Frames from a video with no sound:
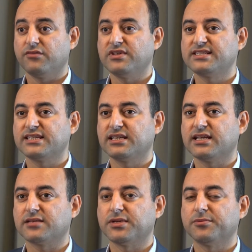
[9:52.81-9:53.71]
We've seen
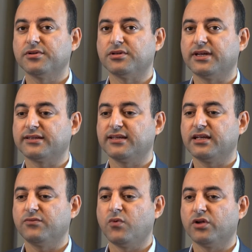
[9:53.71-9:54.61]
that people that
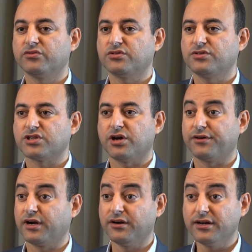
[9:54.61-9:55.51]
they want to
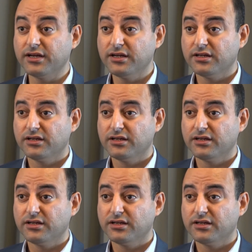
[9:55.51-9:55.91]
retire early